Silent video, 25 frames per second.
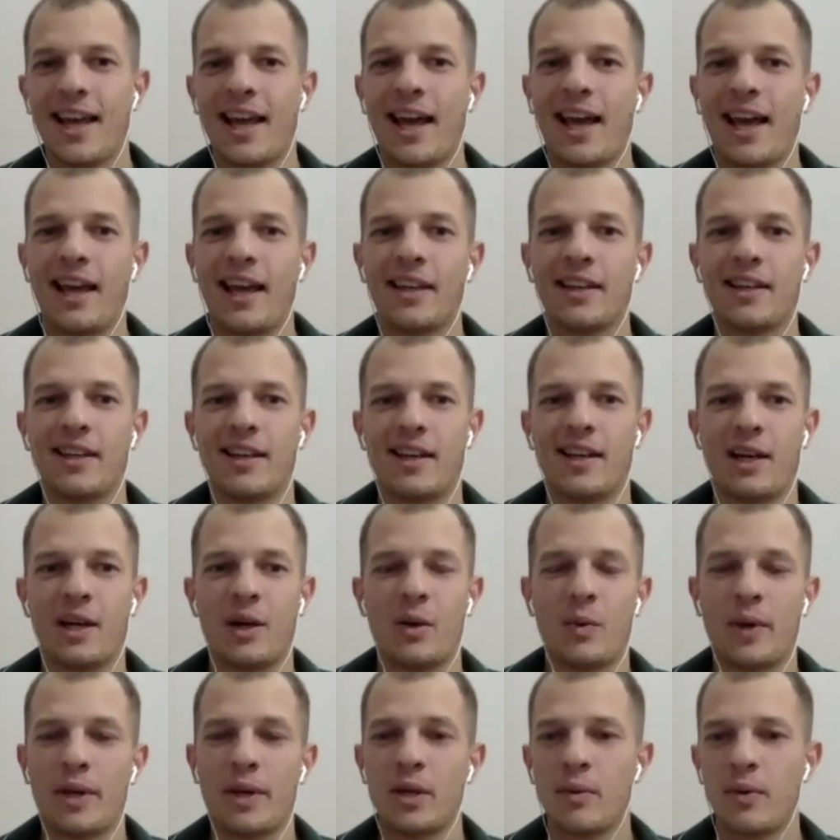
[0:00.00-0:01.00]
And
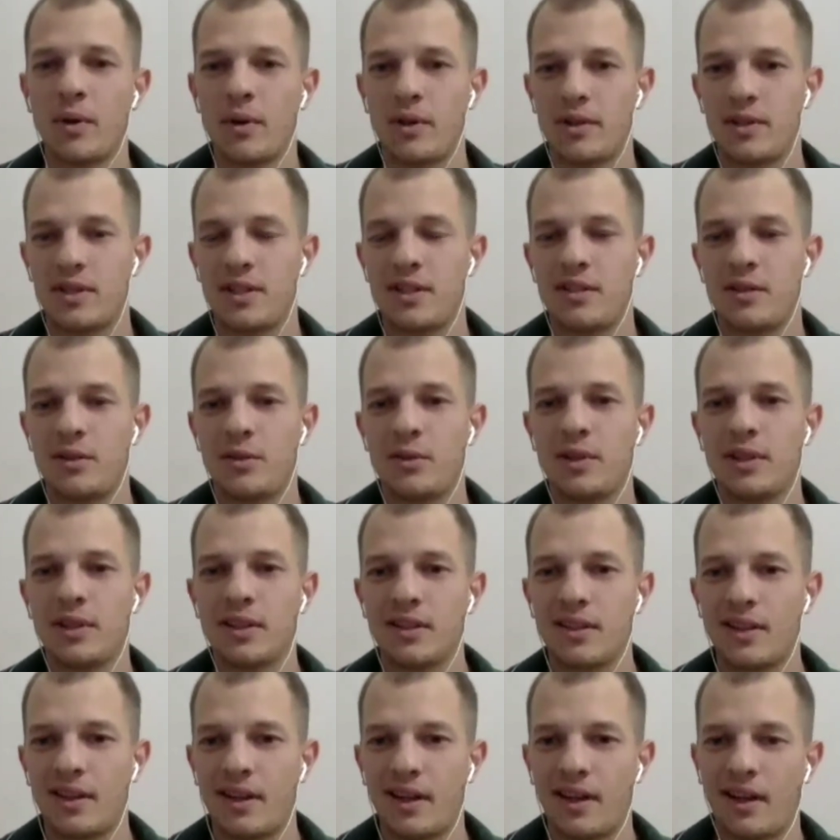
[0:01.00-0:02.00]
when you were a
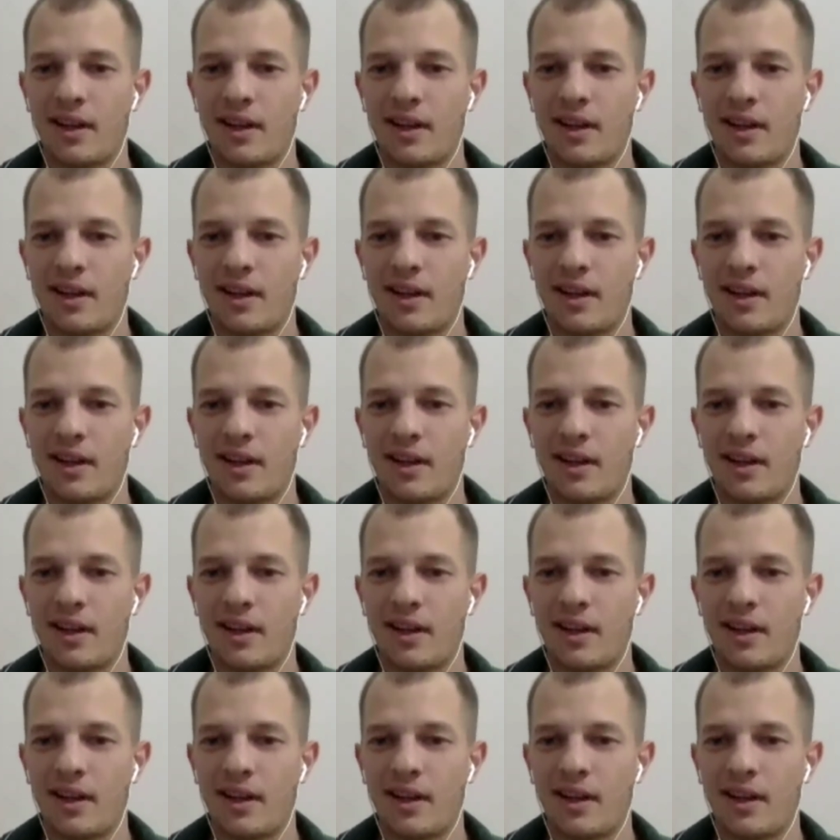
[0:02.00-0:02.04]
student,